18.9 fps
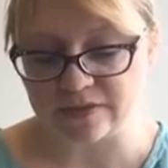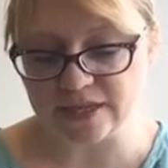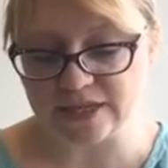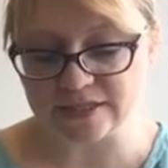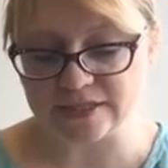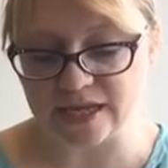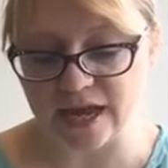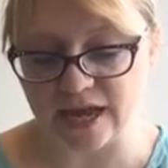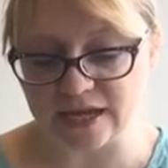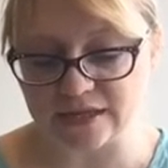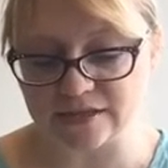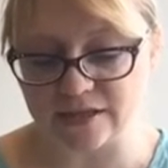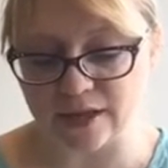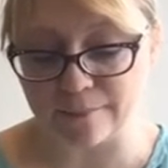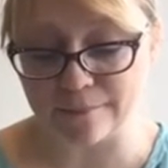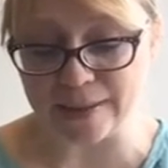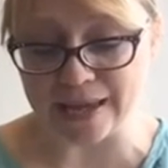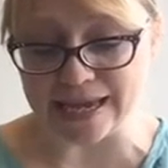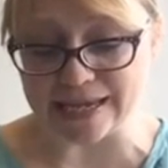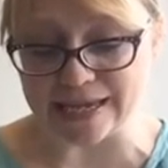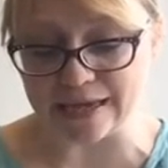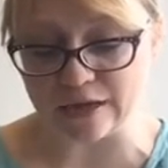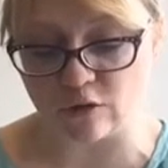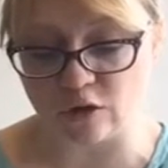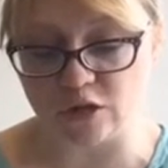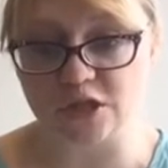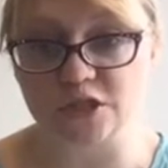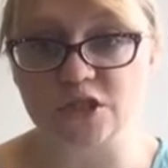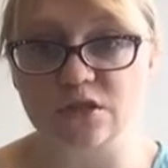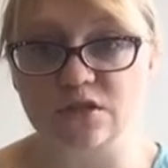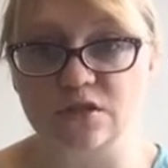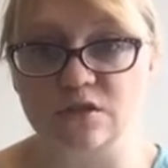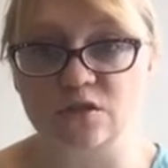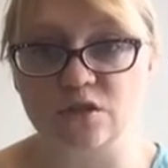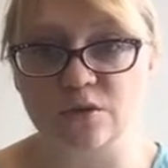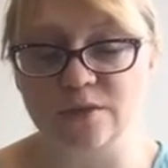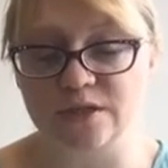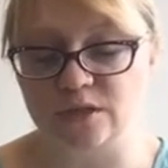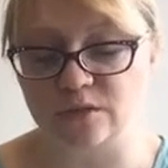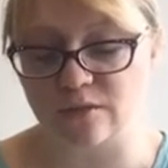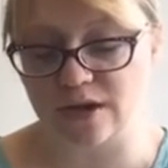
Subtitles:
This has a pinky colour to it,